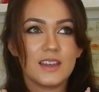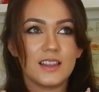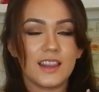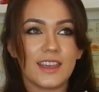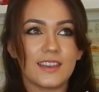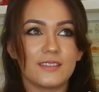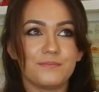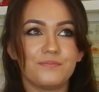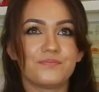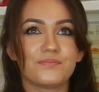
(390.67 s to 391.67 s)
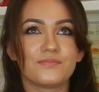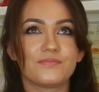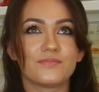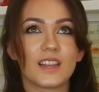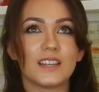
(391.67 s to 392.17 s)
like,
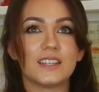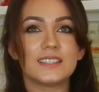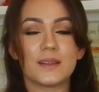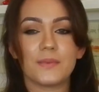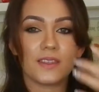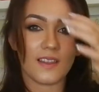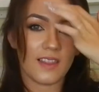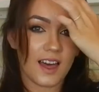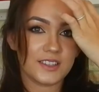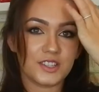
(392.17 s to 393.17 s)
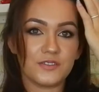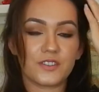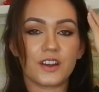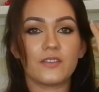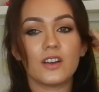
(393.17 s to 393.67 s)
it's something that lasts you
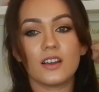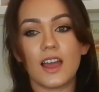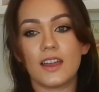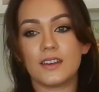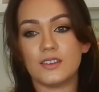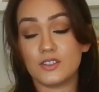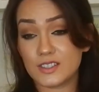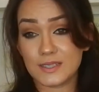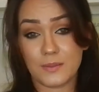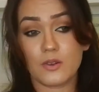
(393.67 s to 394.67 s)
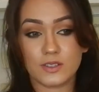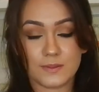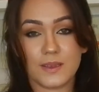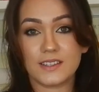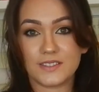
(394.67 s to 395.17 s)
forever, and your smell
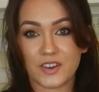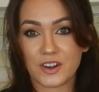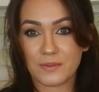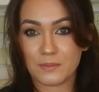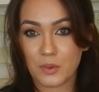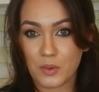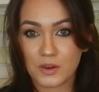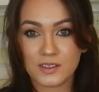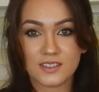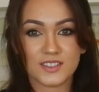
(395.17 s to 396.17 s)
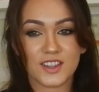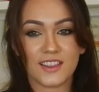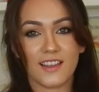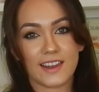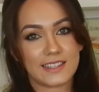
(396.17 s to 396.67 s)
to me is very important. So I
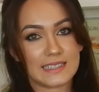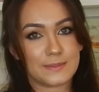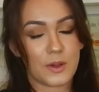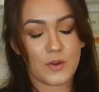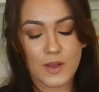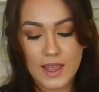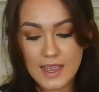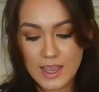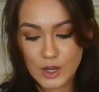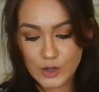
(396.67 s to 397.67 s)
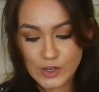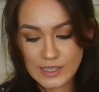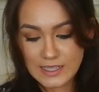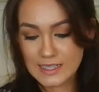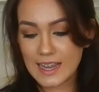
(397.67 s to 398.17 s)
like to smell
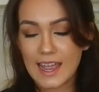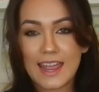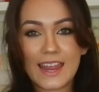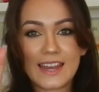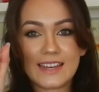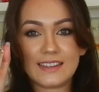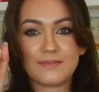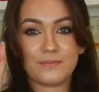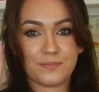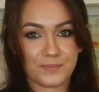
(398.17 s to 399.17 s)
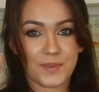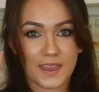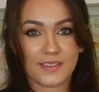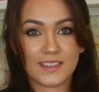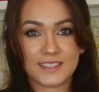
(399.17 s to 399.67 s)
good, and
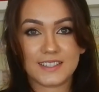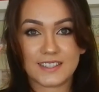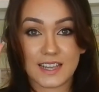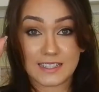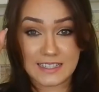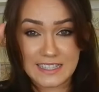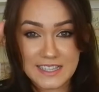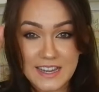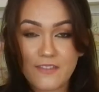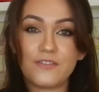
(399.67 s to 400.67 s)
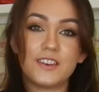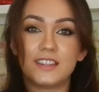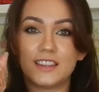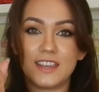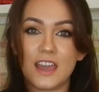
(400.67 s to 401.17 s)
yeah, this is
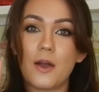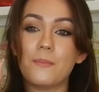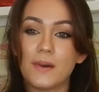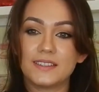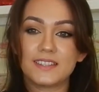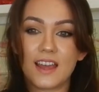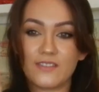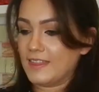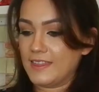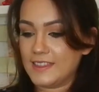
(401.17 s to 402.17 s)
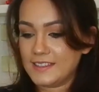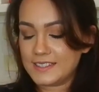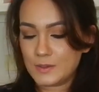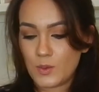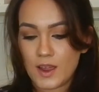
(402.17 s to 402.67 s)
definitely a must-have. And
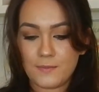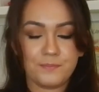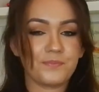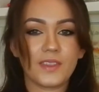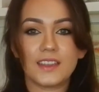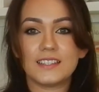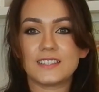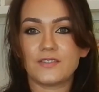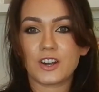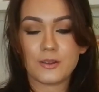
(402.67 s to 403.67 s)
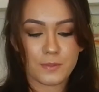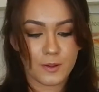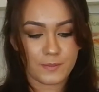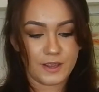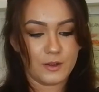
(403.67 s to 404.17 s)
this one is a very
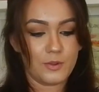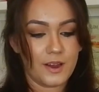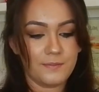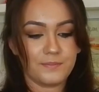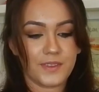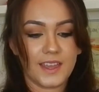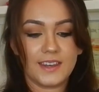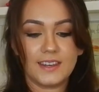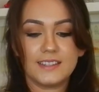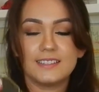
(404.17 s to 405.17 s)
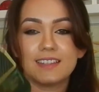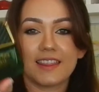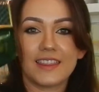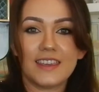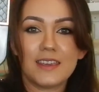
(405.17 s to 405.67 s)
popular one, and it is
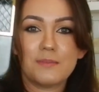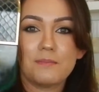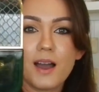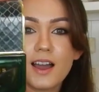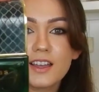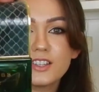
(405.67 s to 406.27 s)
the Marc